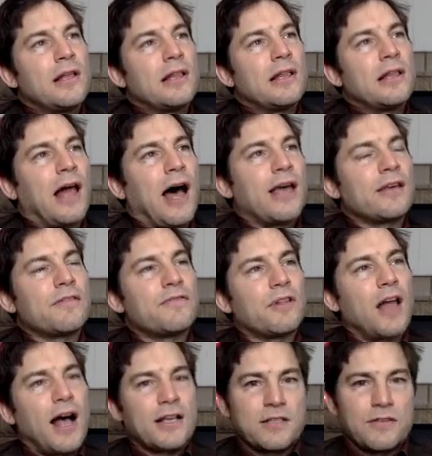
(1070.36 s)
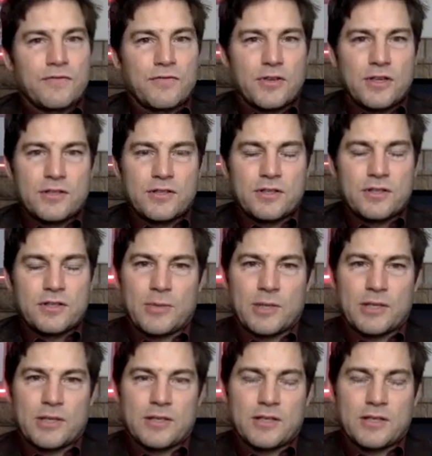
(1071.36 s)
underlying philosophy
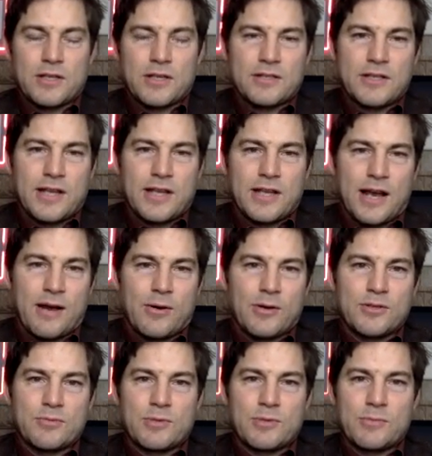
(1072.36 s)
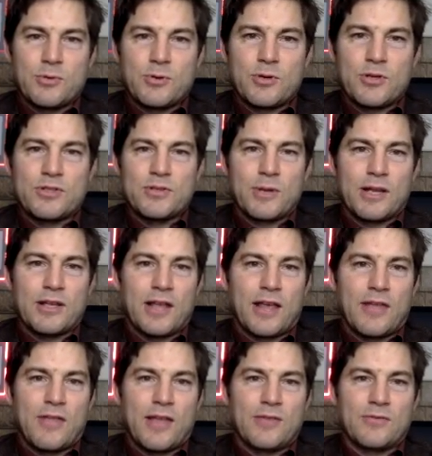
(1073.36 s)
is Confucianism and to some extent
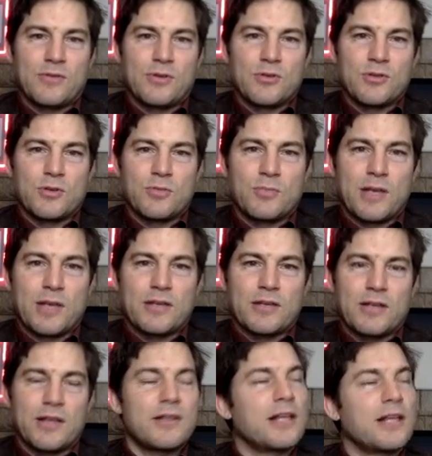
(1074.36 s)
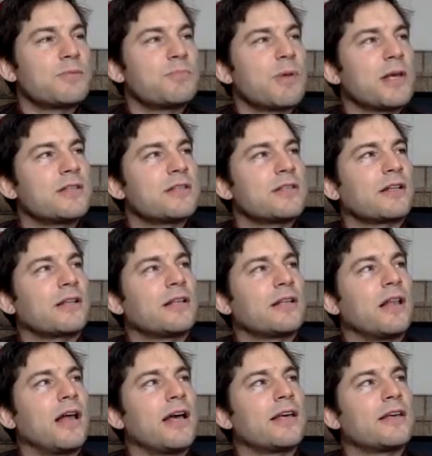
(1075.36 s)
Taoism and Buddhism, and that's
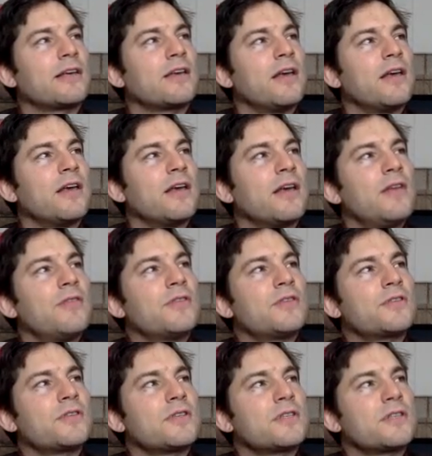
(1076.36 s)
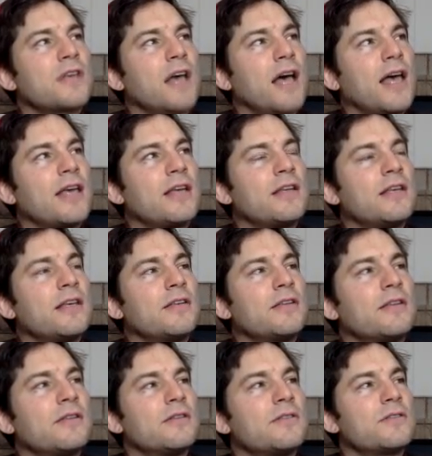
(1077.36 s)
basically like the society
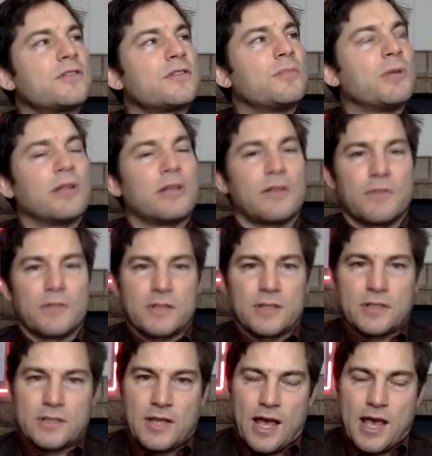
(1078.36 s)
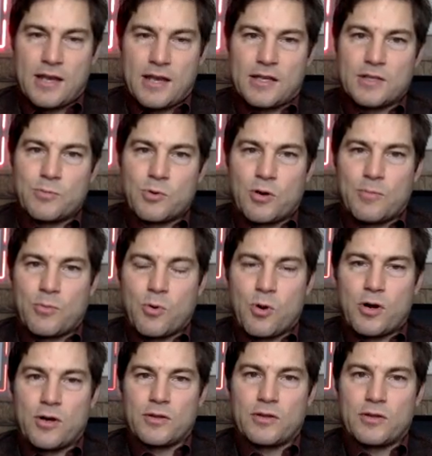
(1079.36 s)
stability of the society is more important